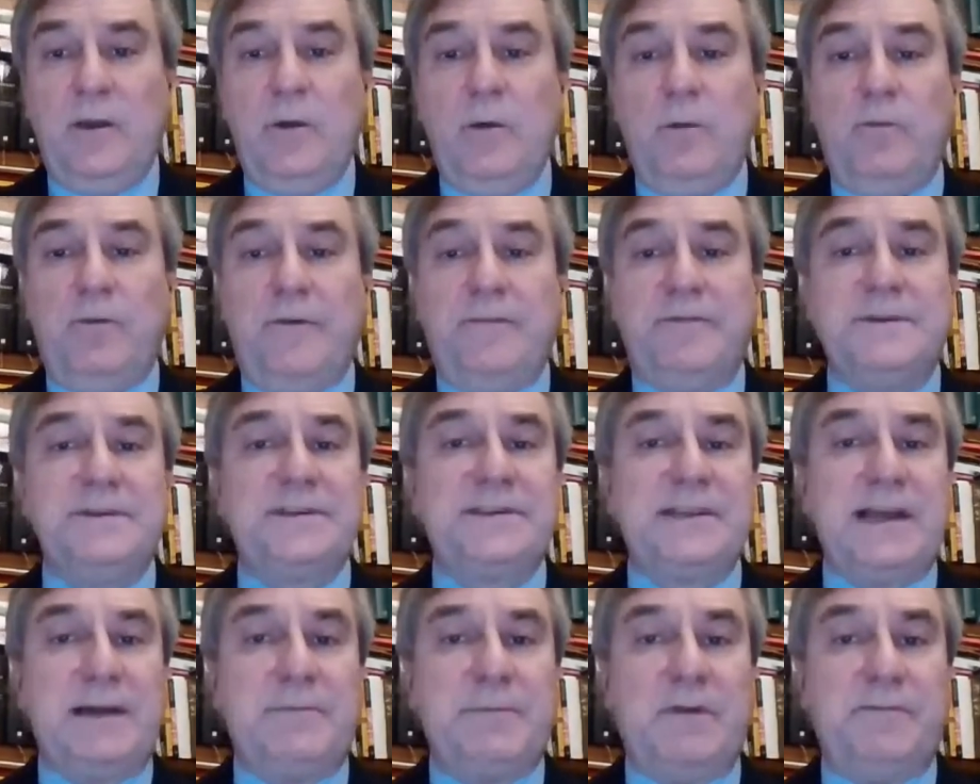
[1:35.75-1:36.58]
with
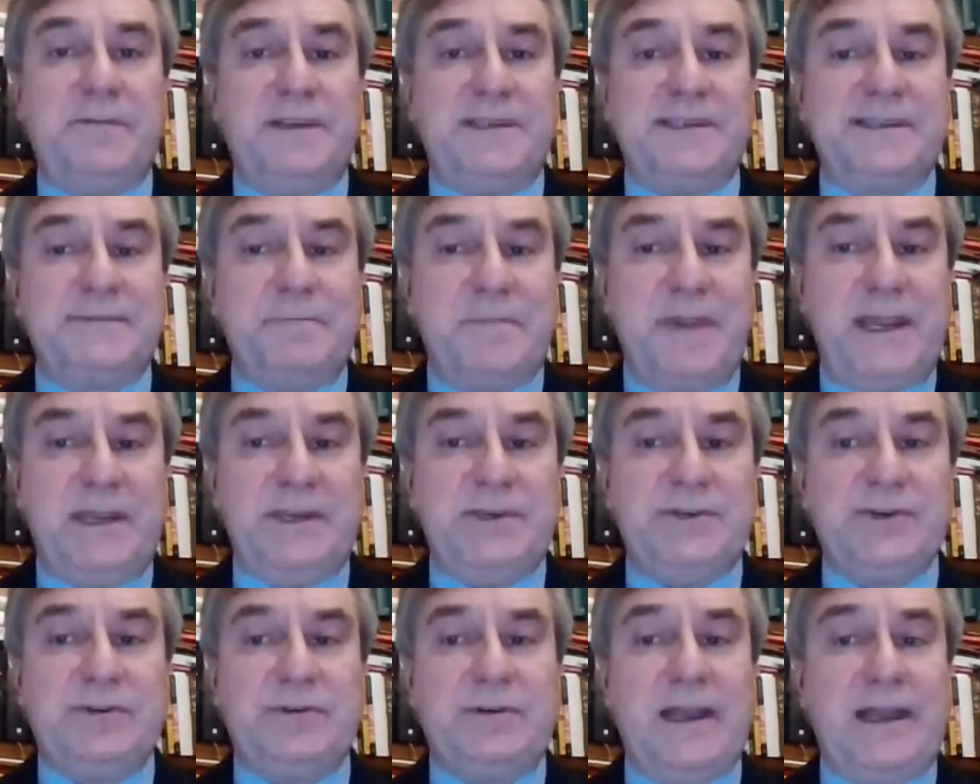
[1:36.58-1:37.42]
some of its
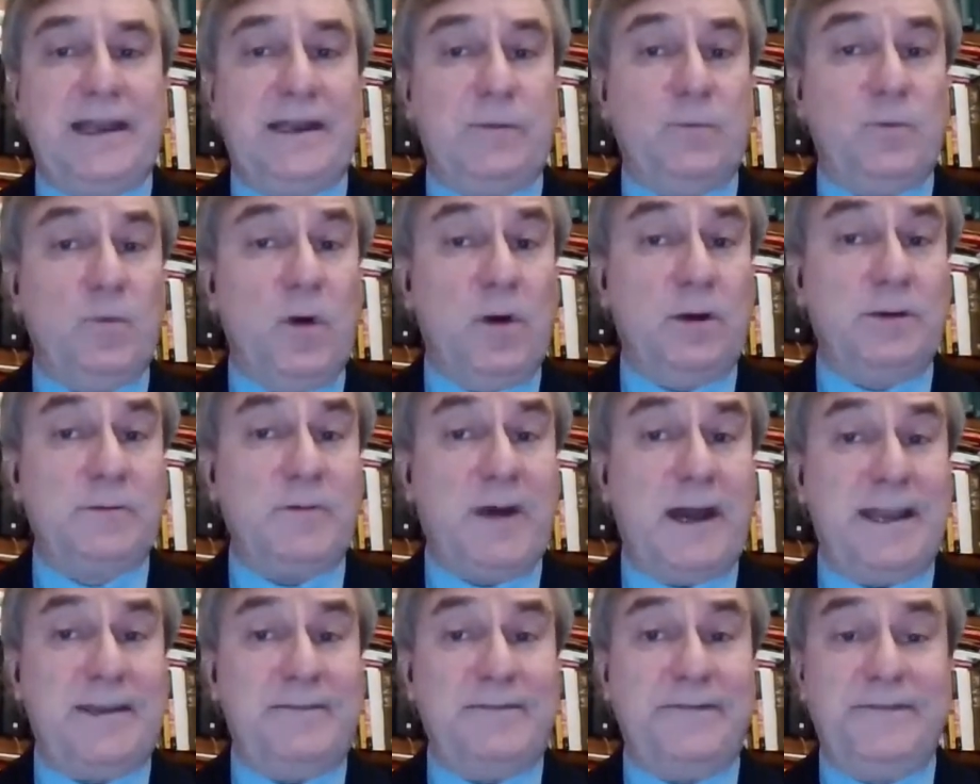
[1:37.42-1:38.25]
major and
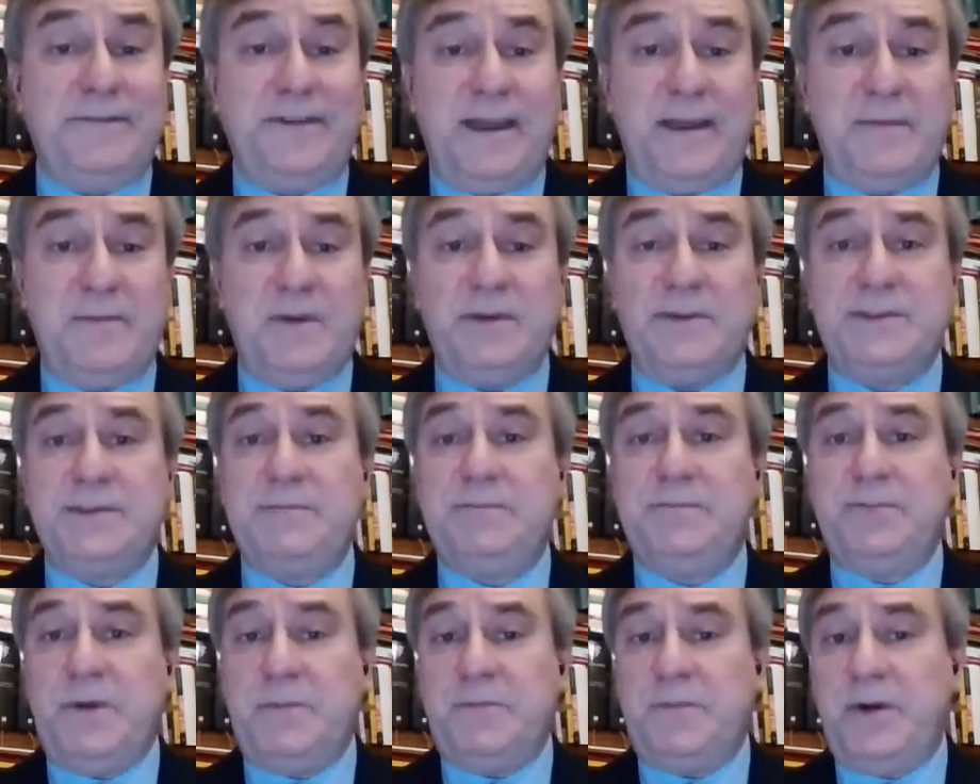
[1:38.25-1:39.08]
worldwide famous
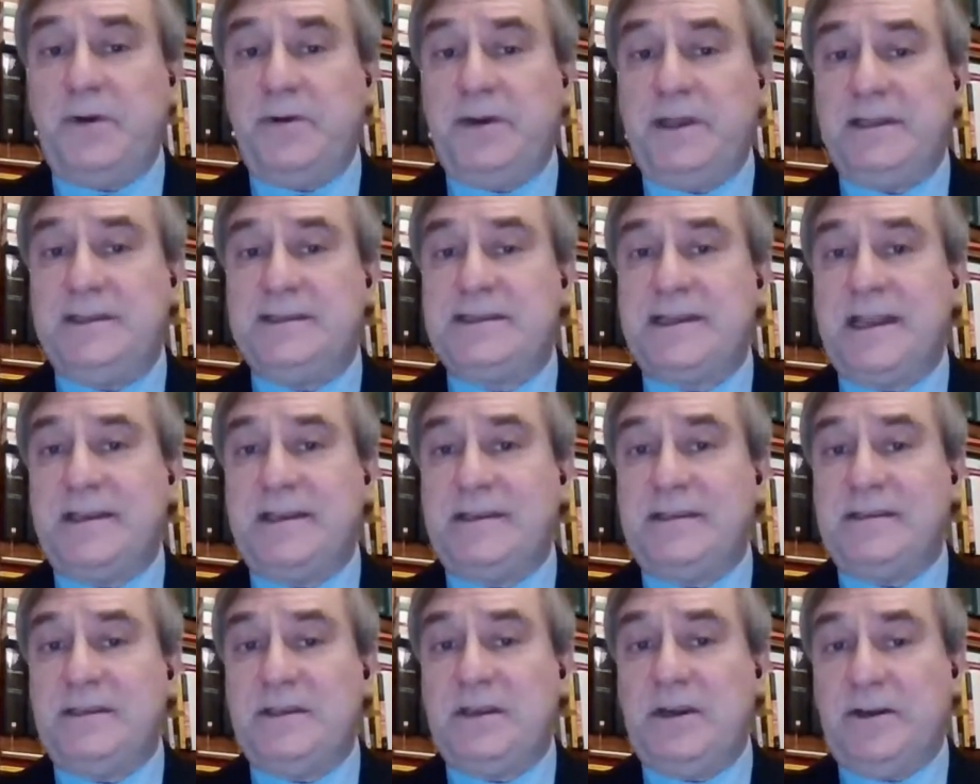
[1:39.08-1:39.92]
proponents
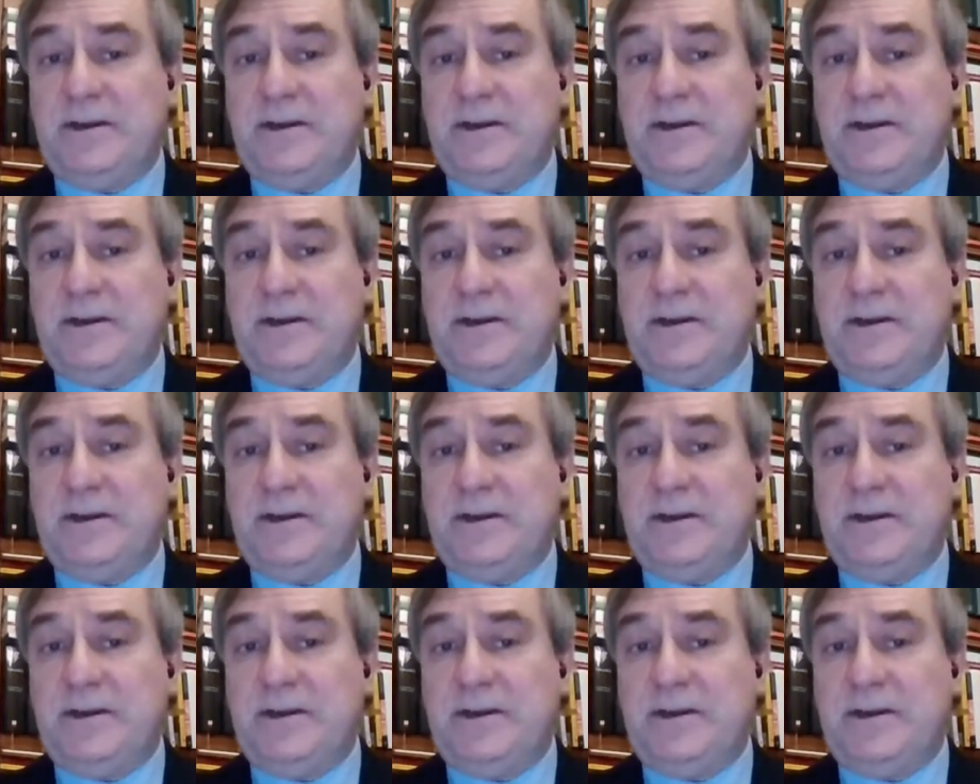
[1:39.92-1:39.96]
and